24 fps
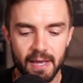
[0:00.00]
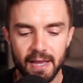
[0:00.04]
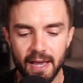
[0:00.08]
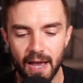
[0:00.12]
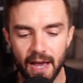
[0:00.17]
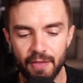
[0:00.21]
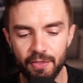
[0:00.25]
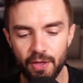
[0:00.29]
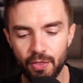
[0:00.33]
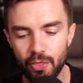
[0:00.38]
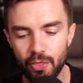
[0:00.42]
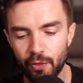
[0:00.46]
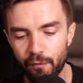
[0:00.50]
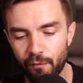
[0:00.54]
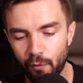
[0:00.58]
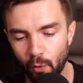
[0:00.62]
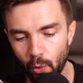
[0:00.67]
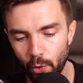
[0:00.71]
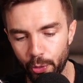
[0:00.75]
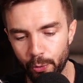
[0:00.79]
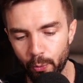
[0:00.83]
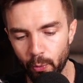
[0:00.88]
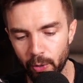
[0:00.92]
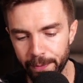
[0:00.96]
And then the
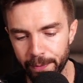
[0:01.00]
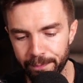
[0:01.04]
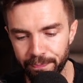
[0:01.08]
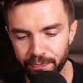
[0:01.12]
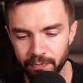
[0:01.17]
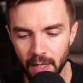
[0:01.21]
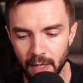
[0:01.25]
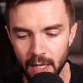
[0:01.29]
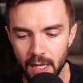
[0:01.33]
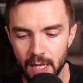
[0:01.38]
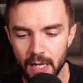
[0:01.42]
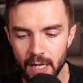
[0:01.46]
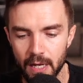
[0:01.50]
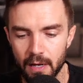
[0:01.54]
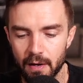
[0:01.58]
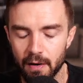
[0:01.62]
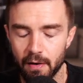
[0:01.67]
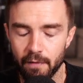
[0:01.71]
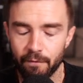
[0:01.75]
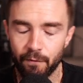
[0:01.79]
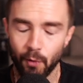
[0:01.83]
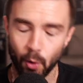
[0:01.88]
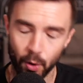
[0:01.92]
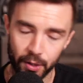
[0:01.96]
fourth
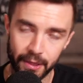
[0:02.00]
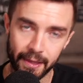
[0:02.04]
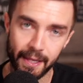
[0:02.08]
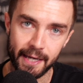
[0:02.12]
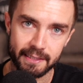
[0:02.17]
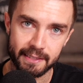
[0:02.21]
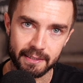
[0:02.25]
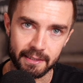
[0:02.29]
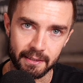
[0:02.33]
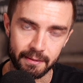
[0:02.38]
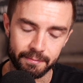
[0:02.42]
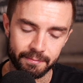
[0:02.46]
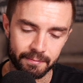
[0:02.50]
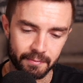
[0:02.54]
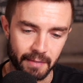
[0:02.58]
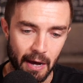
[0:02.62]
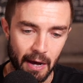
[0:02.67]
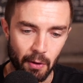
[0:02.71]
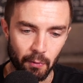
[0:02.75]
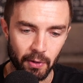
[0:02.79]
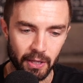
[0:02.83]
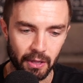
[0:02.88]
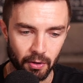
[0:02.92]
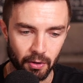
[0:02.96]
lesson that
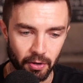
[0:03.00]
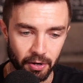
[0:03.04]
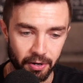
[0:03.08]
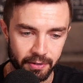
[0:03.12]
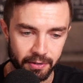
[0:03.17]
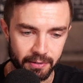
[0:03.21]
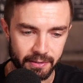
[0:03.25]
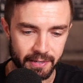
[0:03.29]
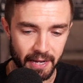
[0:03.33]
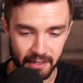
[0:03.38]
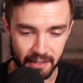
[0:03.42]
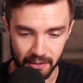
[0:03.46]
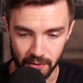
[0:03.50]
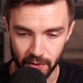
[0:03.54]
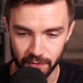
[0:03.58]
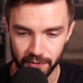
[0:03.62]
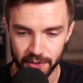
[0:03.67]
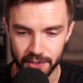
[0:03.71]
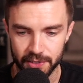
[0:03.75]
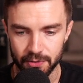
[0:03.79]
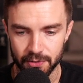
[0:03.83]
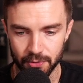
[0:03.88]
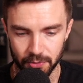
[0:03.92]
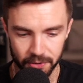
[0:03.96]
we learned taking over the
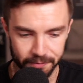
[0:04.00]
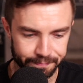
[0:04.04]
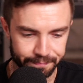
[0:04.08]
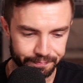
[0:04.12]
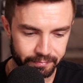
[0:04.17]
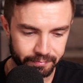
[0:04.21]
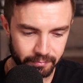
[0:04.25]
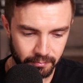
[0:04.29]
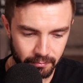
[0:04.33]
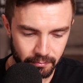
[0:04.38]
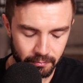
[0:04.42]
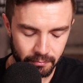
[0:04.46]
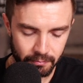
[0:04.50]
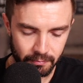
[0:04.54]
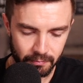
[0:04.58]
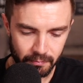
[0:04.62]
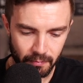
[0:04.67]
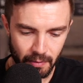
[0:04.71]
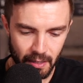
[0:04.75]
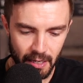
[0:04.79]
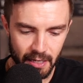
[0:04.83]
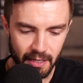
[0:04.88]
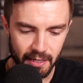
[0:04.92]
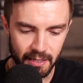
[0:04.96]
store
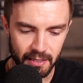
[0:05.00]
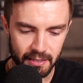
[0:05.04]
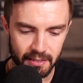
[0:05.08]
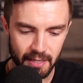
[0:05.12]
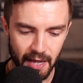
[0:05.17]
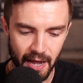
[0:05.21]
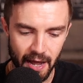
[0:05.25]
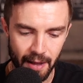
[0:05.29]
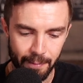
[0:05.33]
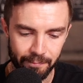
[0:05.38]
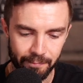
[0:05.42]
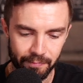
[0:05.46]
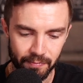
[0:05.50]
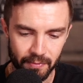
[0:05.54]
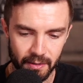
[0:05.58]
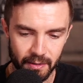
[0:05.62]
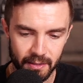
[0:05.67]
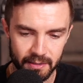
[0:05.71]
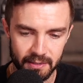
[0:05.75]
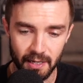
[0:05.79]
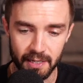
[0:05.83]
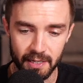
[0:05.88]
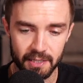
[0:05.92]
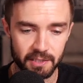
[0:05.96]
is that
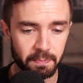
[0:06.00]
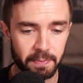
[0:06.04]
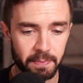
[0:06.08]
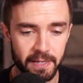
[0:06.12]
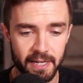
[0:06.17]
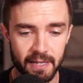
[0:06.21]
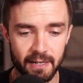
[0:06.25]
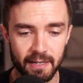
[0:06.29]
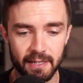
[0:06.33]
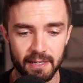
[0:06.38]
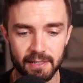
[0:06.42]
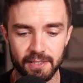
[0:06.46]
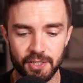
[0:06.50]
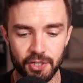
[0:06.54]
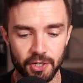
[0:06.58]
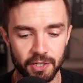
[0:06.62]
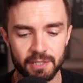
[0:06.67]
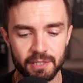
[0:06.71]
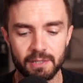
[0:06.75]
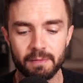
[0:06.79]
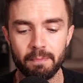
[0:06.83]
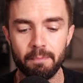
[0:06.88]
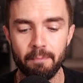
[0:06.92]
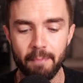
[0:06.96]
site speed is
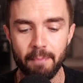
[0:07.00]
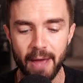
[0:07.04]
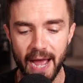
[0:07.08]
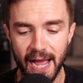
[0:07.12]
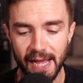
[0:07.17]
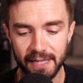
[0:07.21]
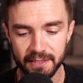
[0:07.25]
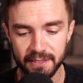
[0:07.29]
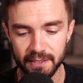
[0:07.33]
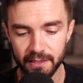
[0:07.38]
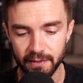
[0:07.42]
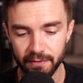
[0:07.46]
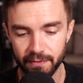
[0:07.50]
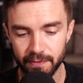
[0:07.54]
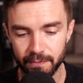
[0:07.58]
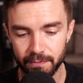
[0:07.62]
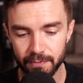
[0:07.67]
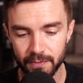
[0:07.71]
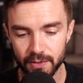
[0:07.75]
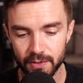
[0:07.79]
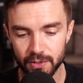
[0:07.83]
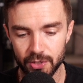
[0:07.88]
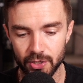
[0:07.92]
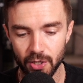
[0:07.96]
just massive.
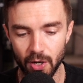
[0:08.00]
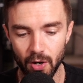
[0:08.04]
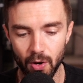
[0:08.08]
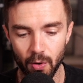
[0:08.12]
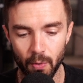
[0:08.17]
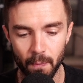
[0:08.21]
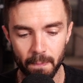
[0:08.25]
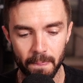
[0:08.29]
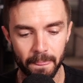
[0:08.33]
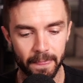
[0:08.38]
So,